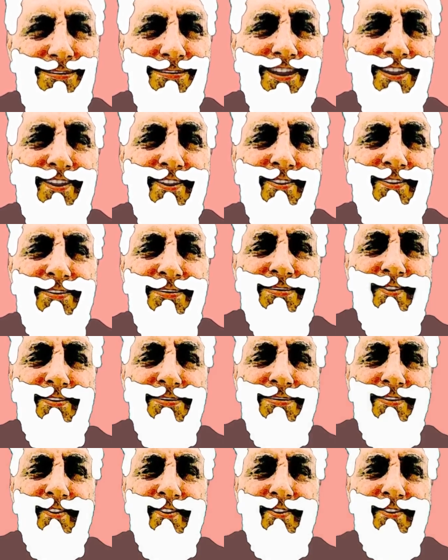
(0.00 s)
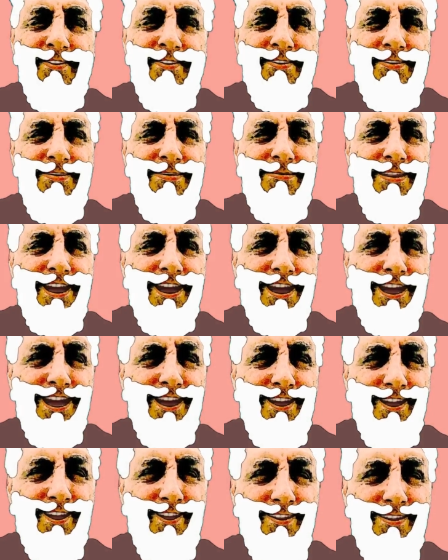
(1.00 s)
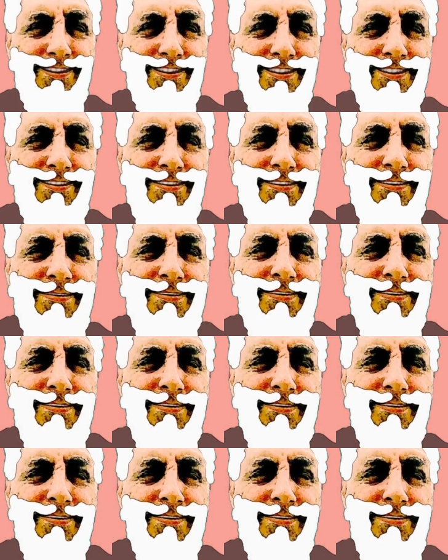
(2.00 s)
Now look at this older